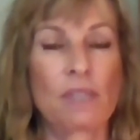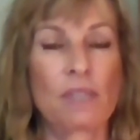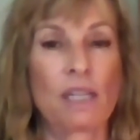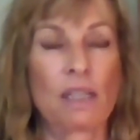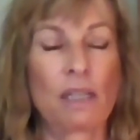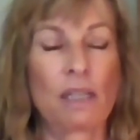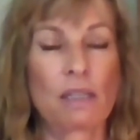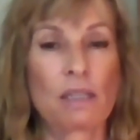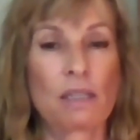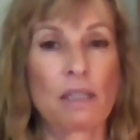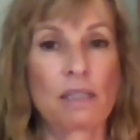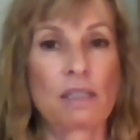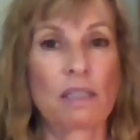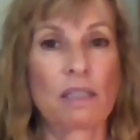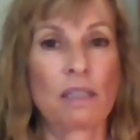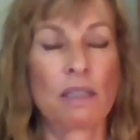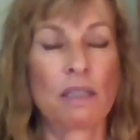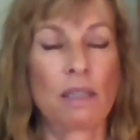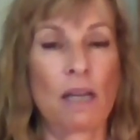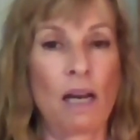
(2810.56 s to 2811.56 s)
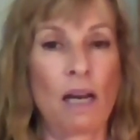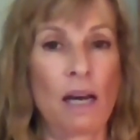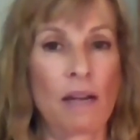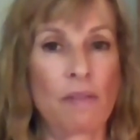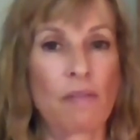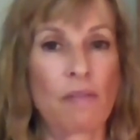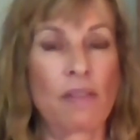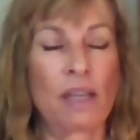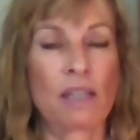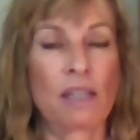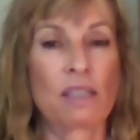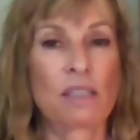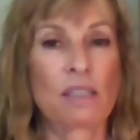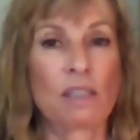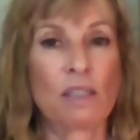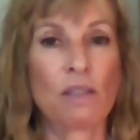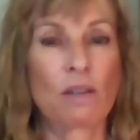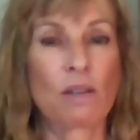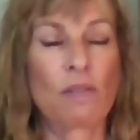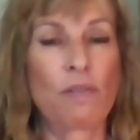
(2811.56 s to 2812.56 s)
And that's a lot of things to
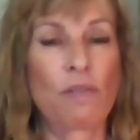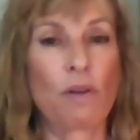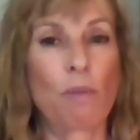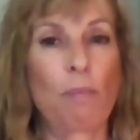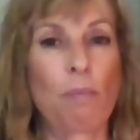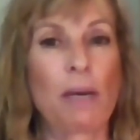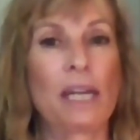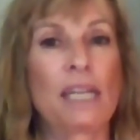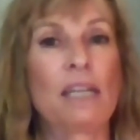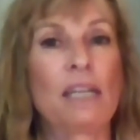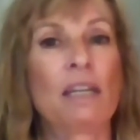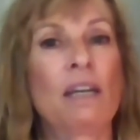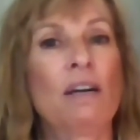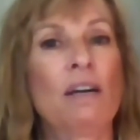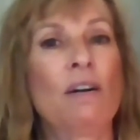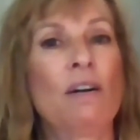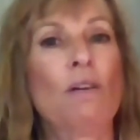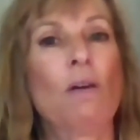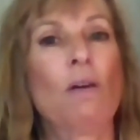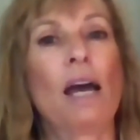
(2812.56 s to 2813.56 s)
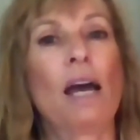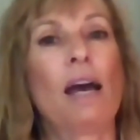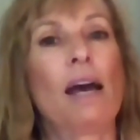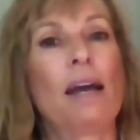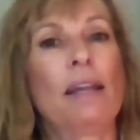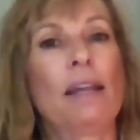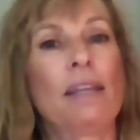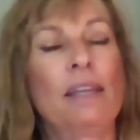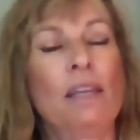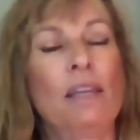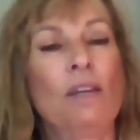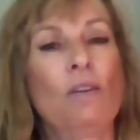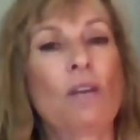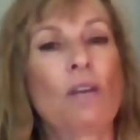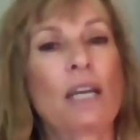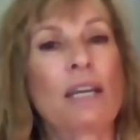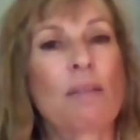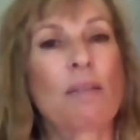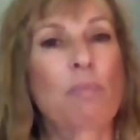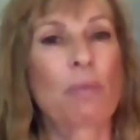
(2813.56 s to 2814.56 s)
look for. But, you know, you
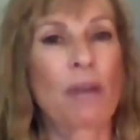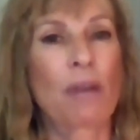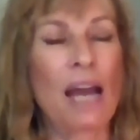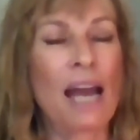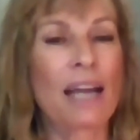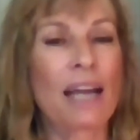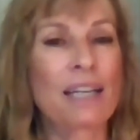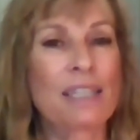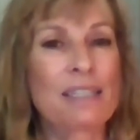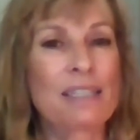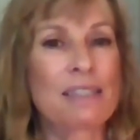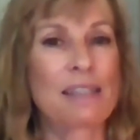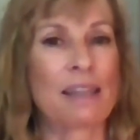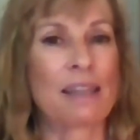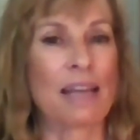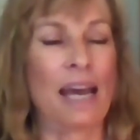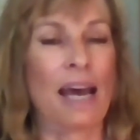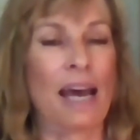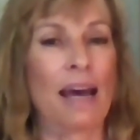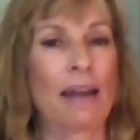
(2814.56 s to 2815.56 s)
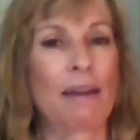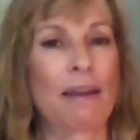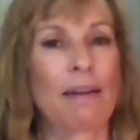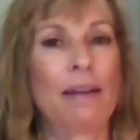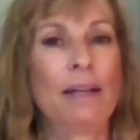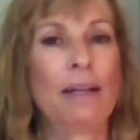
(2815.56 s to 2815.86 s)
can practice that.